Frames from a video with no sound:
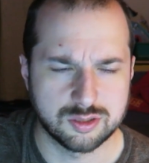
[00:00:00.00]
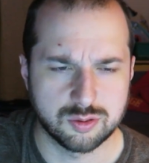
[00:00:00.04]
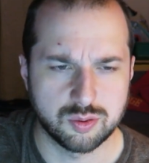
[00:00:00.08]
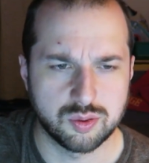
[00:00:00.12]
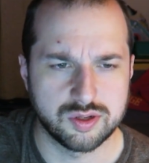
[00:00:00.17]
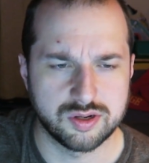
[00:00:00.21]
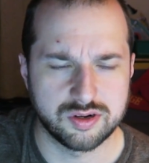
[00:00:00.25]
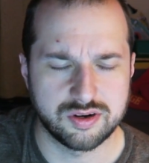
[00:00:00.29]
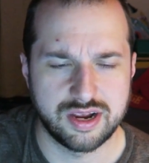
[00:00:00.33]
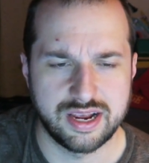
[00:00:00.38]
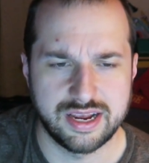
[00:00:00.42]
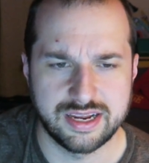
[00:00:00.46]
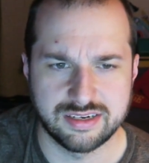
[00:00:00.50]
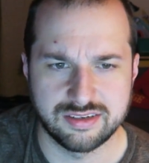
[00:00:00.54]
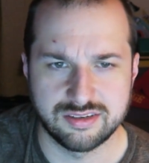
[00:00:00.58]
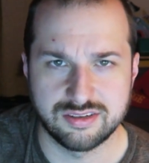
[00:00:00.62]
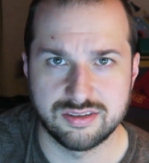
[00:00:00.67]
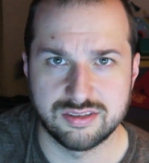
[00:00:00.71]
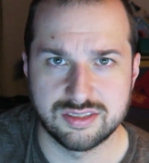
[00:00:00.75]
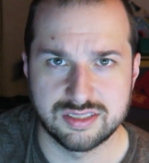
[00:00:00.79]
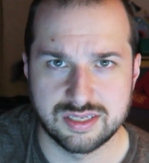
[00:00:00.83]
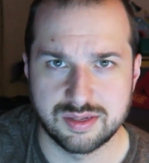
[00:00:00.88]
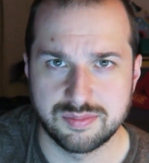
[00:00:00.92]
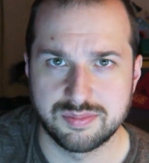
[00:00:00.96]
Twitter
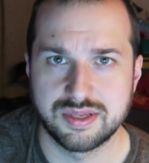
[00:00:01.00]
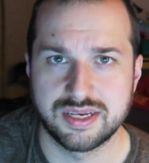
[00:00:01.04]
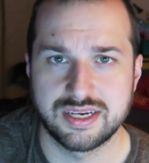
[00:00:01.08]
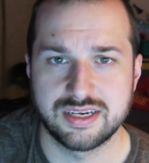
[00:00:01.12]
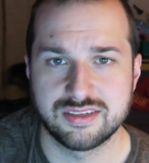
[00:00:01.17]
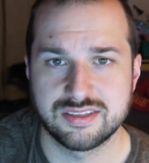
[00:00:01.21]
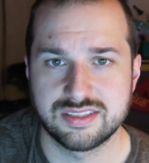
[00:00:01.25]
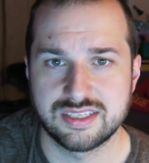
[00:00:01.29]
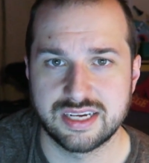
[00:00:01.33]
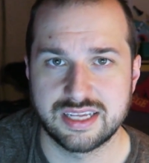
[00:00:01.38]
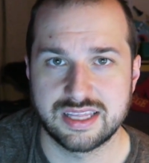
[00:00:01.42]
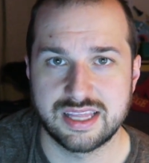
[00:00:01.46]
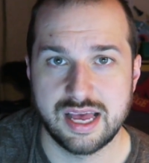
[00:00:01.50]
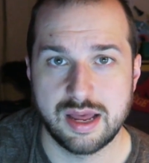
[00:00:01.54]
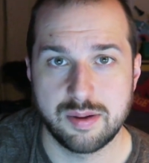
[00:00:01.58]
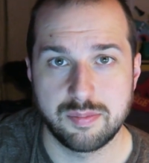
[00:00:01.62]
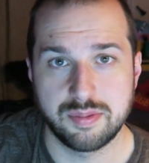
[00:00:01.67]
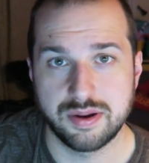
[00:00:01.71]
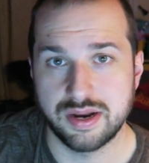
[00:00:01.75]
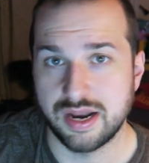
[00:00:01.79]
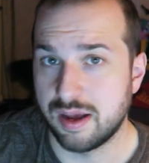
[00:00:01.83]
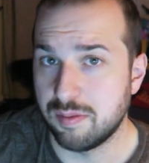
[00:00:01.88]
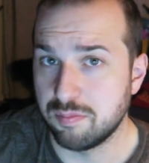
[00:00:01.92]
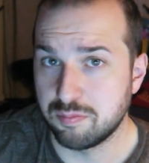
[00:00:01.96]
handle and something else like that.
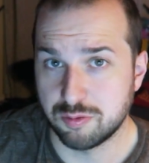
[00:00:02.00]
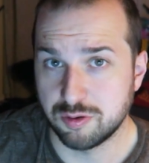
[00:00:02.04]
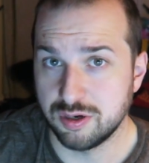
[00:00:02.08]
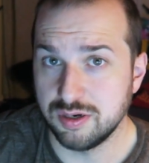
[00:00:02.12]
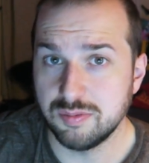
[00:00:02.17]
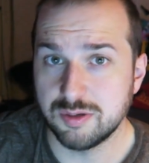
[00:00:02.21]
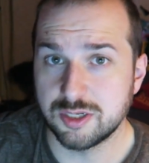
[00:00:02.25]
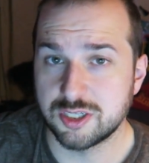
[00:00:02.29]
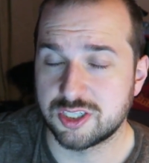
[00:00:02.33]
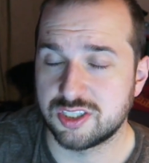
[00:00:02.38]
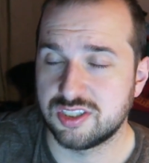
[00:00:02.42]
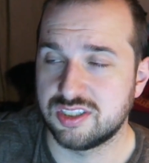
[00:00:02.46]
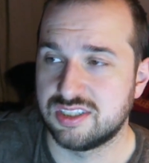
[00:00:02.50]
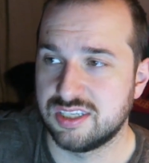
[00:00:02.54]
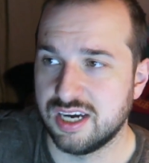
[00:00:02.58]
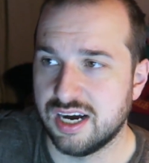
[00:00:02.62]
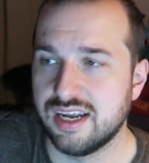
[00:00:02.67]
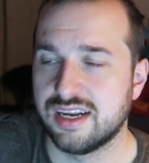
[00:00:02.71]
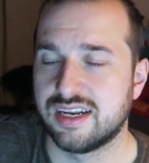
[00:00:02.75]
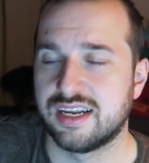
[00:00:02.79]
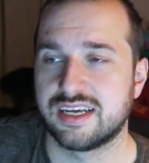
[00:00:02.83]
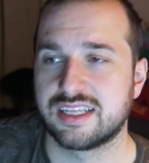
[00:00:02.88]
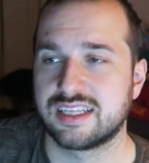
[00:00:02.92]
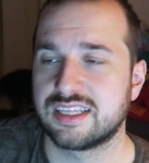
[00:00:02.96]
But I'm pretty much
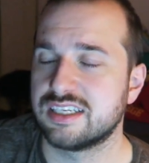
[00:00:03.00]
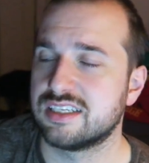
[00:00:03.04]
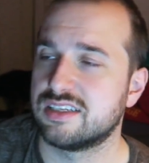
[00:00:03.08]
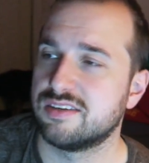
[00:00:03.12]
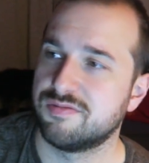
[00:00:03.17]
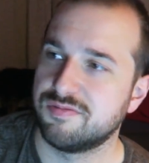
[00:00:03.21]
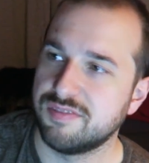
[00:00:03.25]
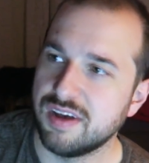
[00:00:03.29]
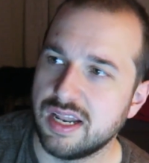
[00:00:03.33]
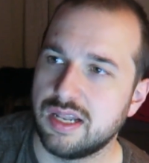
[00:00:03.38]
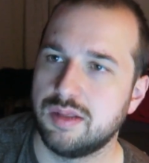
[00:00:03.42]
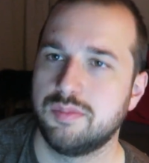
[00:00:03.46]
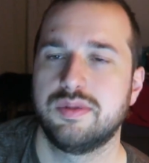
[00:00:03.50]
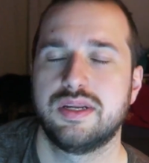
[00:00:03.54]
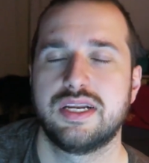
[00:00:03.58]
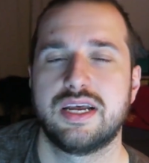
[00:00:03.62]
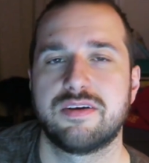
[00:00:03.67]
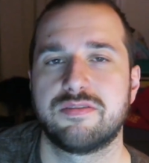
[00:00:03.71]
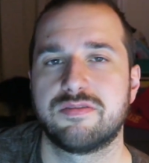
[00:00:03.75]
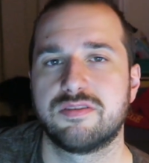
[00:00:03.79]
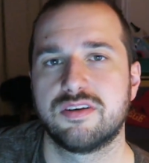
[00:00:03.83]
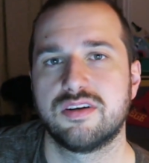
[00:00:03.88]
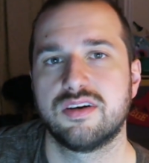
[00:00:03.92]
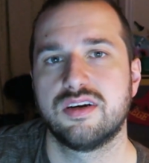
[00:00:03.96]
done. Like, the development
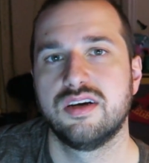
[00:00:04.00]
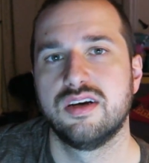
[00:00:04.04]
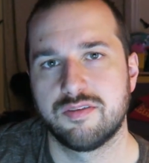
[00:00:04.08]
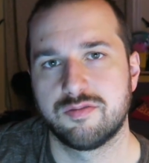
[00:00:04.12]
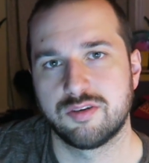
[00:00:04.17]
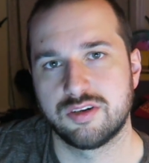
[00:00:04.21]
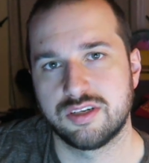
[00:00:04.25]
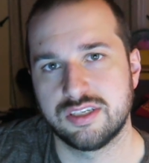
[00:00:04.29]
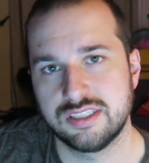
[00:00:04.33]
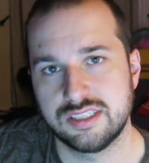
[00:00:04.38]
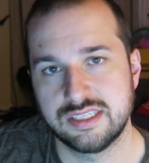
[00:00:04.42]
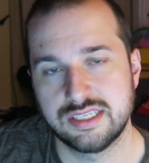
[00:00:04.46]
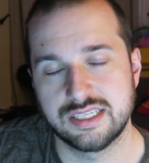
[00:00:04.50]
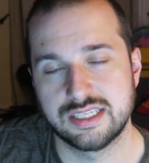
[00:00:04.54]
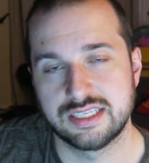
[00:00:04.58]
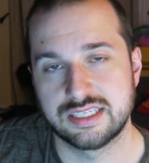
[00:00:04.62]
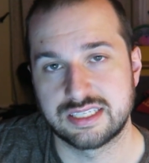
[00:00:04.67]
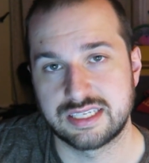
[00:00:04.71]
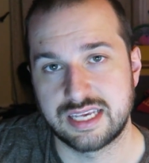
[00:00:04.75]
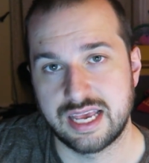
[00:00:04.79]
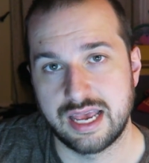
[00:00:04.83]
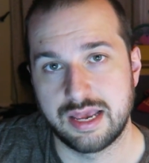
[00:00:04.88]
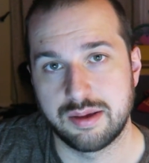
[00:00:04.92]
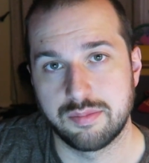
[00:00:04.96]
effort of releasing
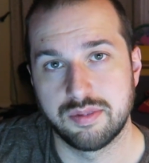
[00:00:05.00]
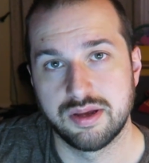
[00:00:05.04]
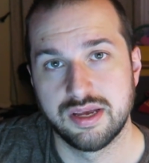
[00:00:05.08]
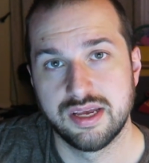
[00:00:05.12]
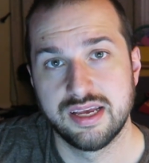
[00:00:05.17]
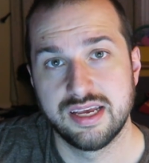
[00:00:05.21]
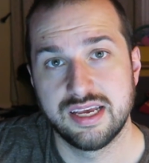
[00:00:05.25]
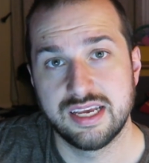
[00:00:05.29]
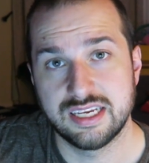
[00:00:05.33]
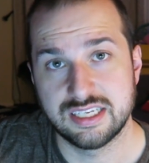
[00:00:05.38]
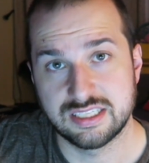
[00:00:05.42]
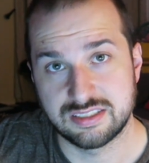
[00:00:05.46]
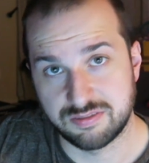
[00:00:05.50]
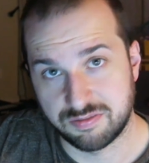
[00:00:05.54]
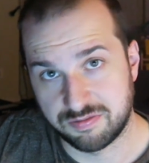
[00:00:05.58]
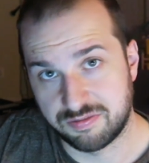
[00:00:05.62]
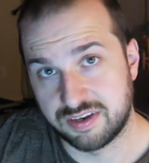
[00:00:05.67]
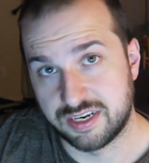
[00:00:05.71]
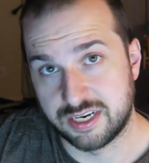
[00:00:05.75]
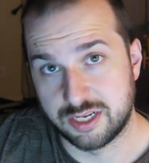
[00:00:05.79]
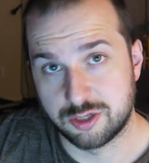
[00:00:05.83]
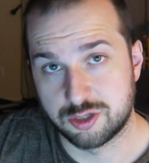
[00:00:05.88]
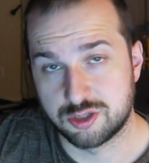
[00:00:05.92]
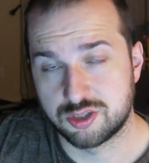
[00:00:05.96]
this game is
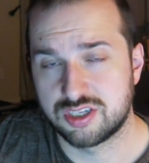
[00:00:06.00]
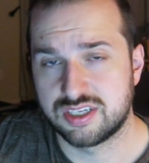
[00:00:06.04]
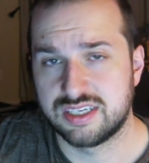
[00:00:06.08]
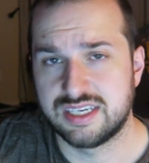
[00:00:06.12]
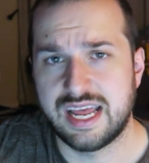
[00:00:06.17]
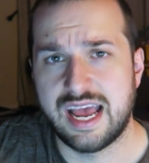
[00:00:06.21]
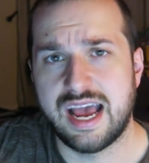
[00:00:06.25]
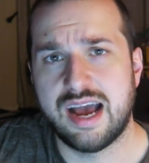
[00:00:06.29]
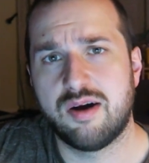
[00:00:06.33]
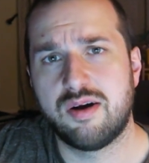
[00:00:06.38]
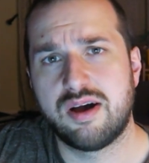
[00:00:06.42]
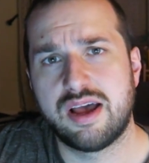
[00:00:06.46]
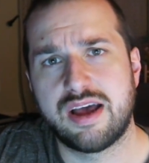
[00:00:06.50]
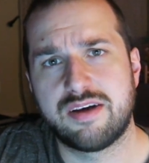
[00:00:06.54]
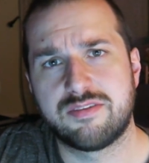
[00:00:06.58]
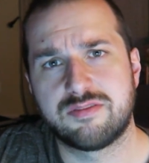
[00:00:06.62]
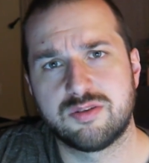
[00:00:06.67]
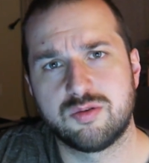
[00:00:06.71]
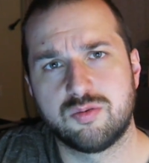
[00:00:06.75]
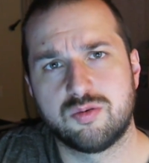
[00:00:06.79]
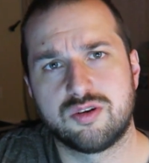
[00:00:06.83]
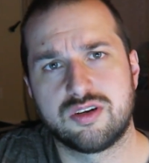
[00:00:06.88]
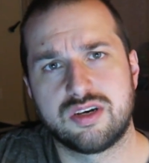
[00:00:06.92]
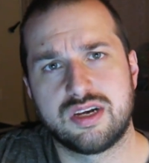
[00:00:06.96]
finished. Now I have
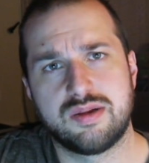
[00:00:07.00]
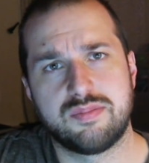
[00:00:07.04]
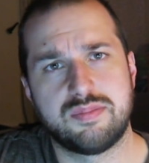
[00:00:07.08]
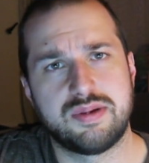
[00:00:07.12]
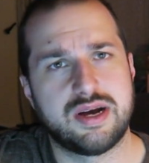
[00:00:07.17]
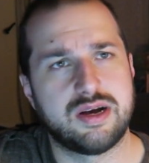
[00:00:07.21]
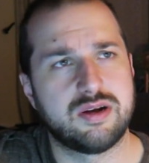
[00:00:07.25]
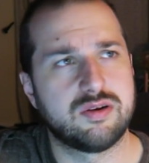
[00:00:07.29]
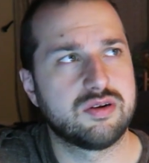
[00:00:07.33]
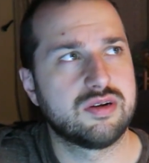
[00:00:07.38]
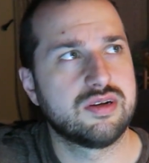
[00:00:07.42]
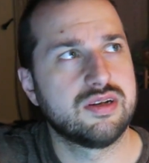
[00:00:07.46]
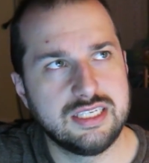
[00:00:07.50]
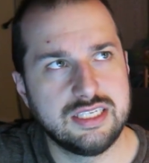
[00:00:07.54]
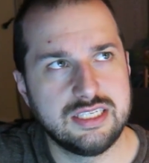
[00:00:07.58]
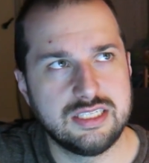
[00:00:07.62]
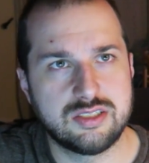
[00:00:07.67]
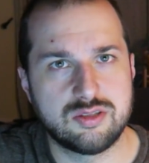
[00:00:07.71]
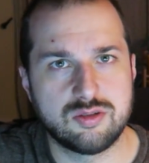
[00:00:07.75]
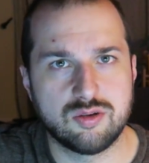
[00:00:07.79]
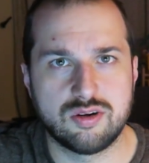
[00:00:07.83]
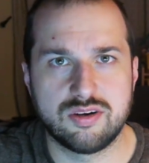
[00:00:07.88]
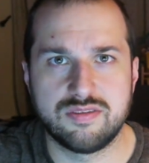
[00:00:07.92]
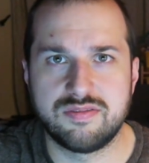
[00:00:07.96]
to worry about the
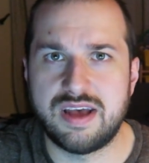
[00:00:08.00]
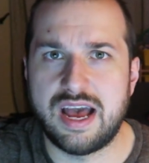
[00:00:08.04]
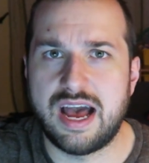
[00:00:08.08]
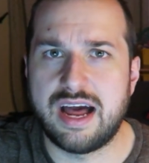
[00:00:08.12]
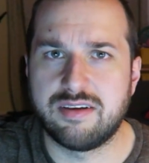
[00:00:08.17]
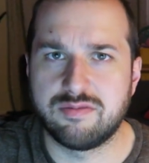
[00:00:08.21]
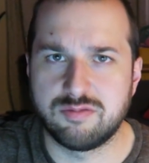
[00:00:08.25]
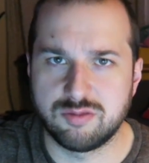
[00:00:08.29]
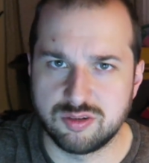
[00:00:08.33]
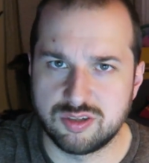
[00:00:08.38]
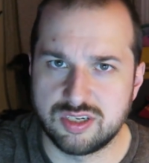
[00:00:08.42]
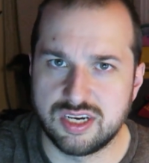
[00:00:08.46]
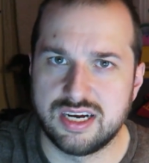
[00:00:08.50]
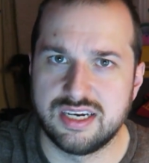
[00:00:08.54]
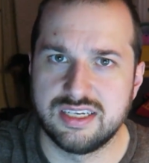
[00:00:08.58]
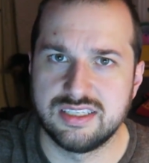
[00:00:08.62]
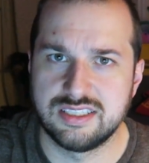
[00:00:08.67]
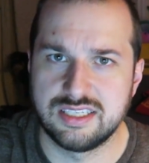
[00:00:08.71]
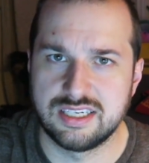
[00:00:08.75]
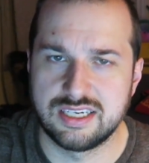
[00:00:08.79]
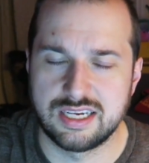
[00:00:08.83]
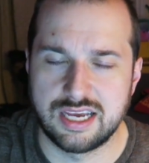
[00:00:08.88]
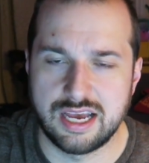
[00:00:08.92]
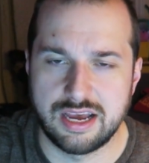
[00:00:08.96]
sort of
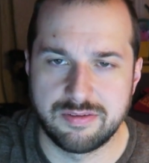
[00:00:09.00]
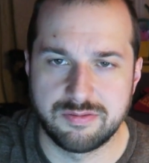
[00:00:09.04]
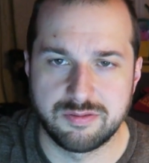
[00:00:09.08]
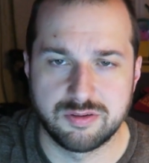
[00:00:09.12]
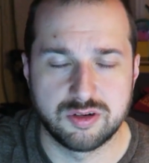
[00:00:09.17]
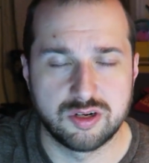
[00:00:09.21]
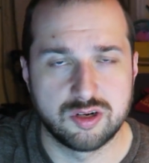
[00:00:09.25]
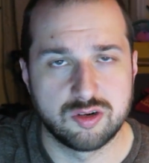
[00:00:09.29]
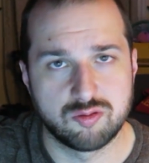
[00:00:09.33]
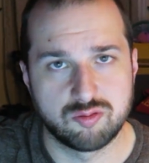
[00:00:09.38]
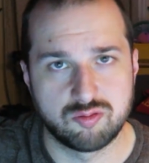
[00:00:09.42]
advertising effort